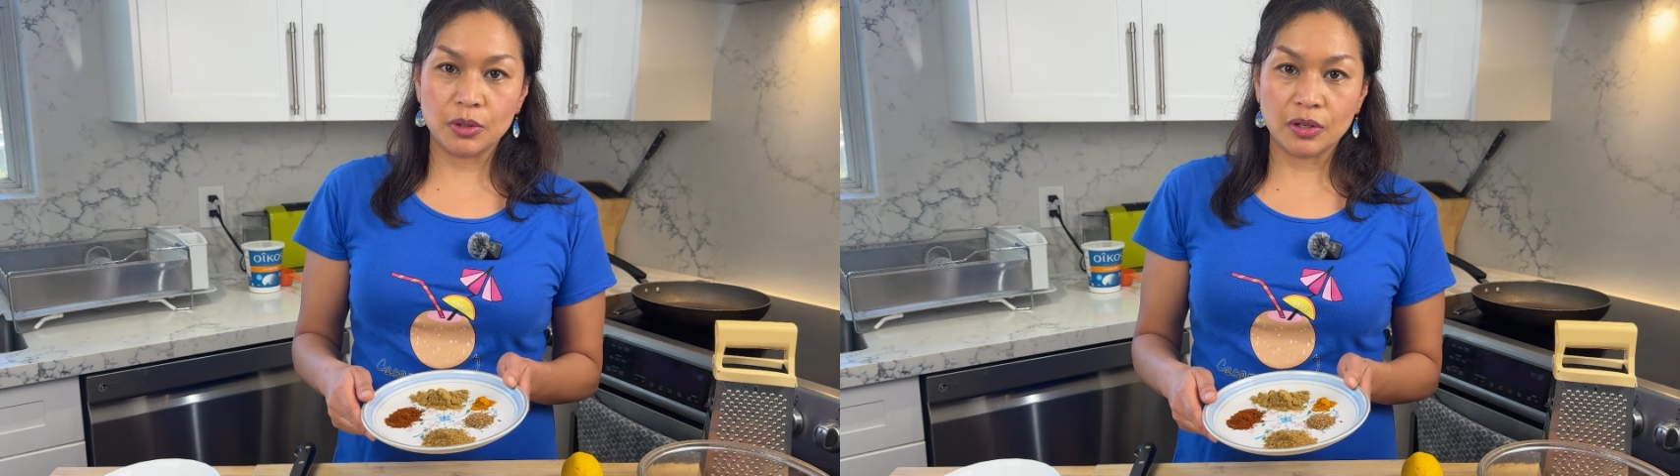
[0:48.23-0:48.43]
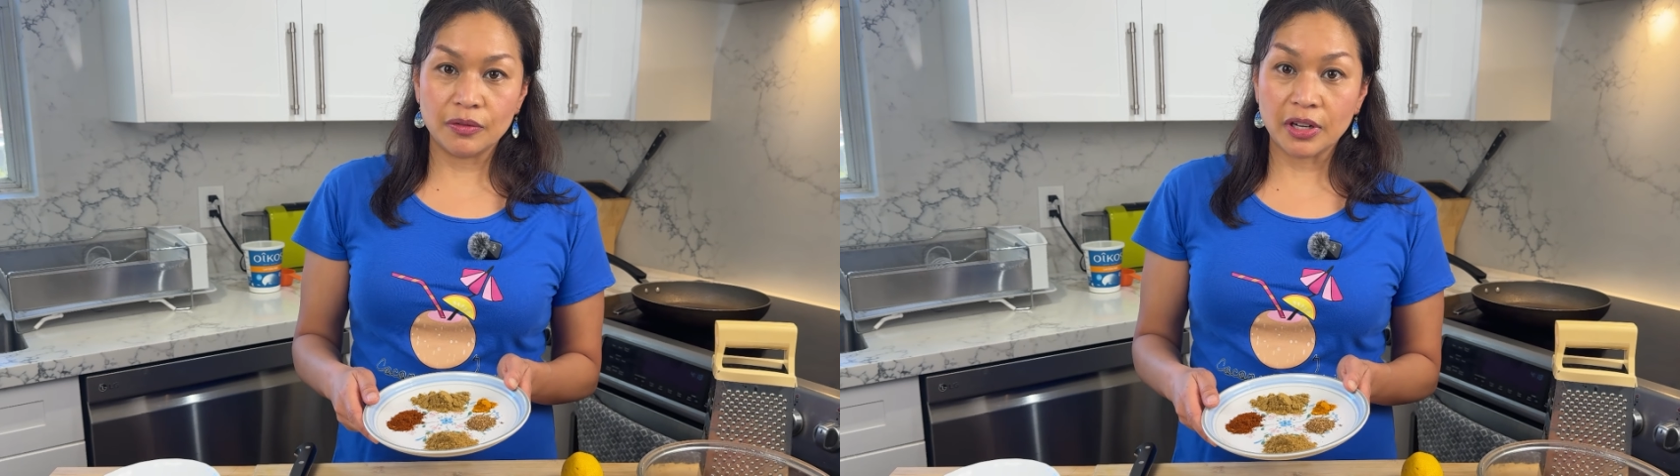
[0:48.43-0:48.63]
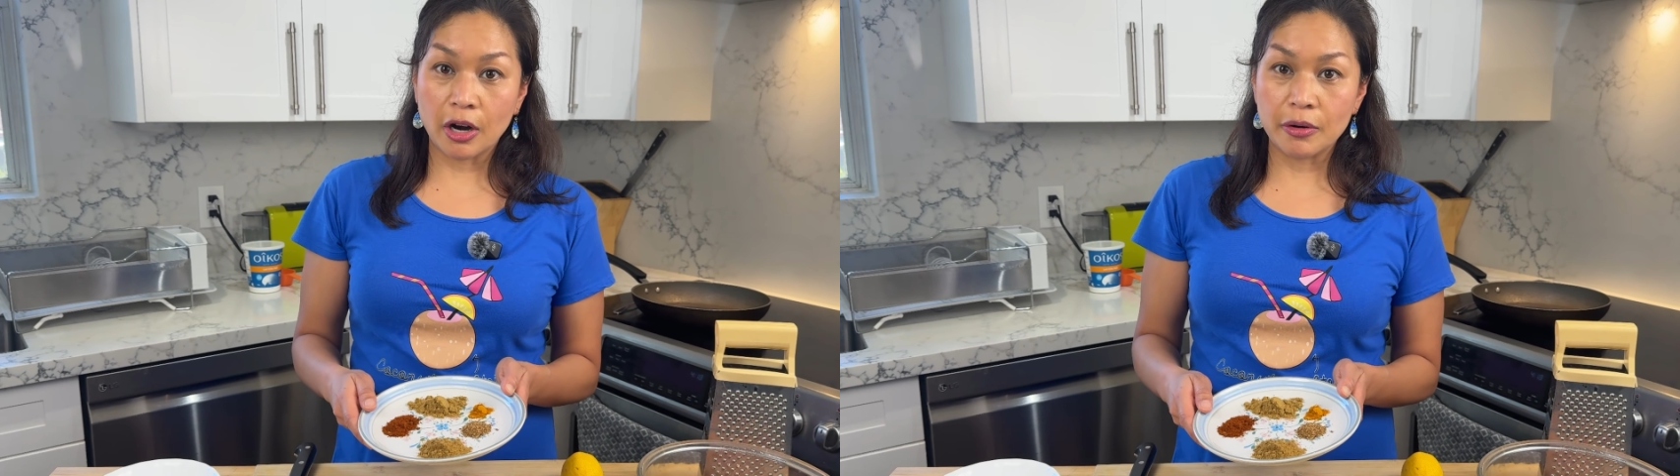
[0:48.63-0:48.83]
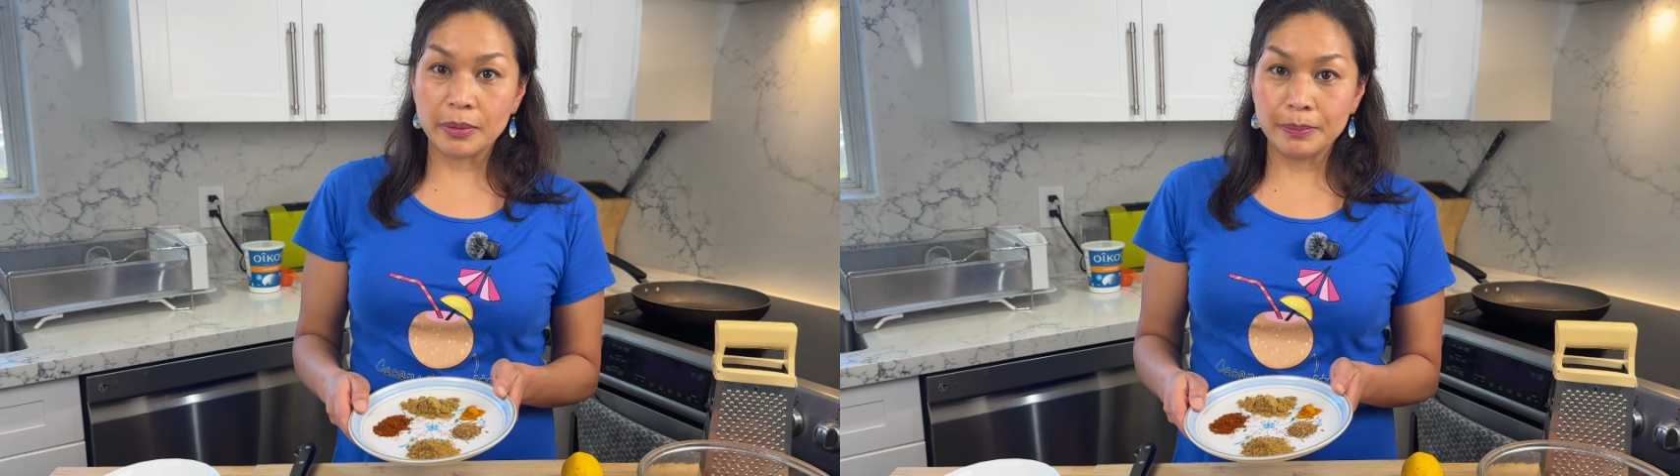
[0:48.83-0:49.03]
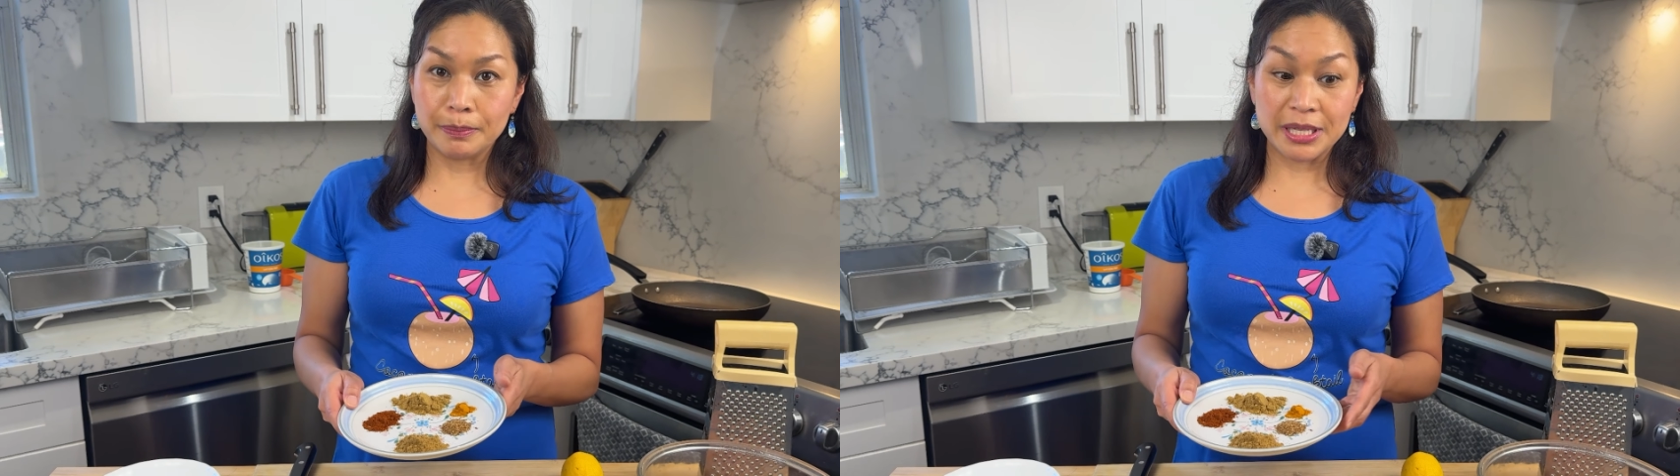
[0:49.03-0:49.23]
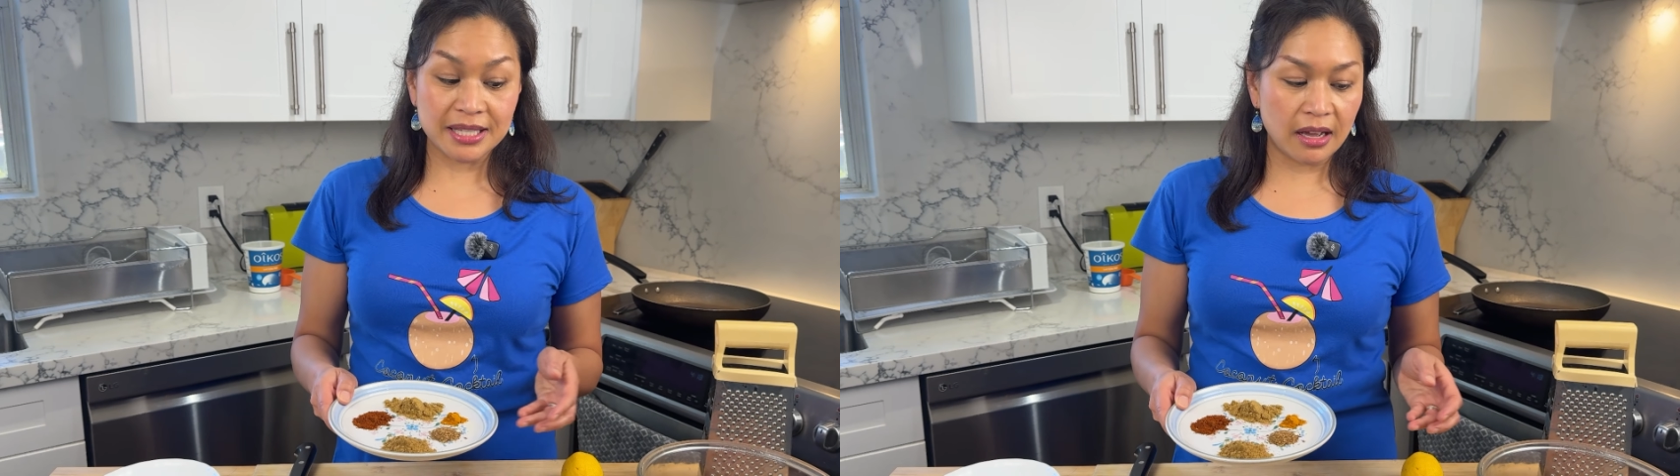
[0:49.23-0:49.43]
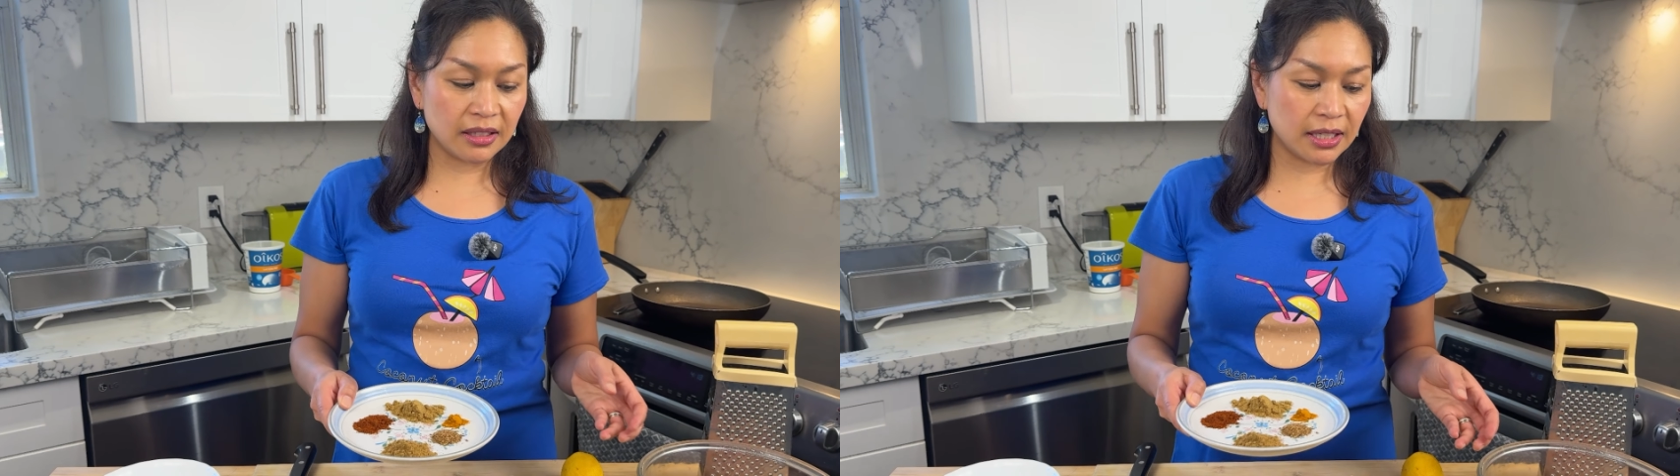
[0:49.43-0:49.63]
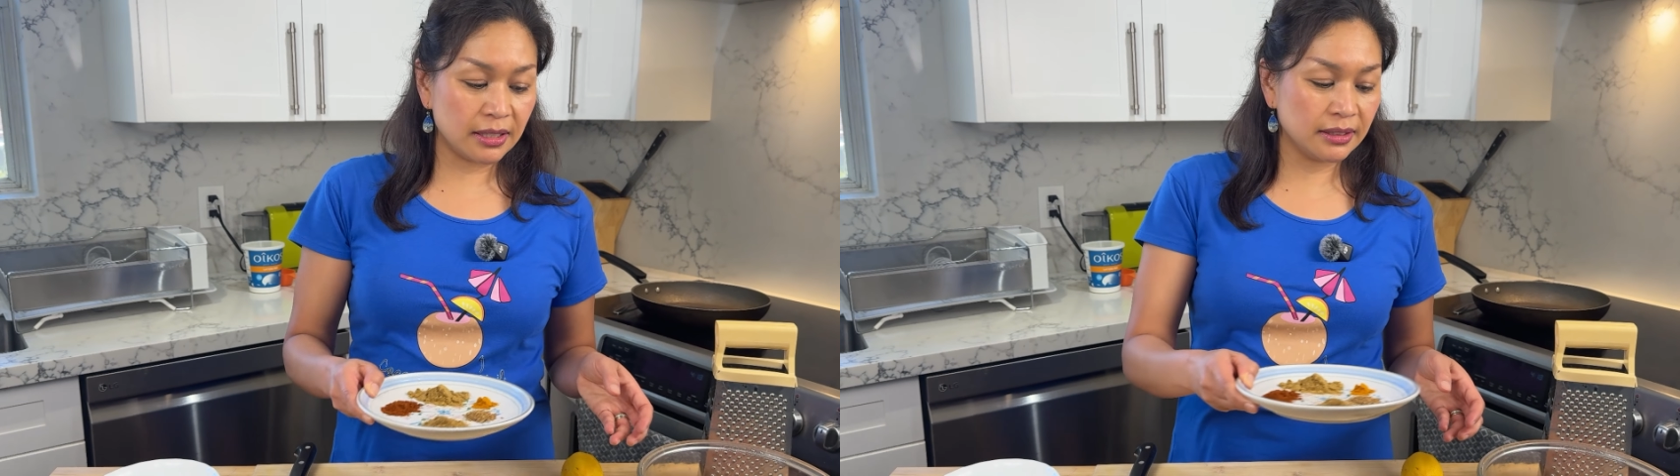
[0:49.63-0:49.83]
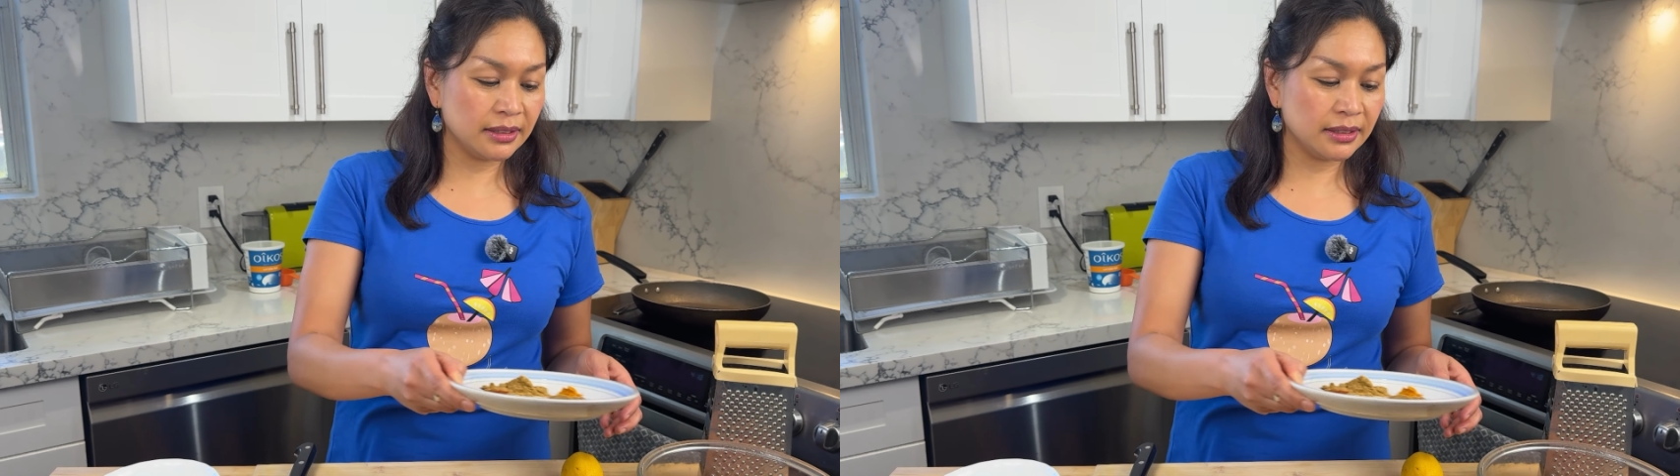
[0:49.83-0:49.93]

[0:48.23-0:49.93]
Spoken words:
of garam masala.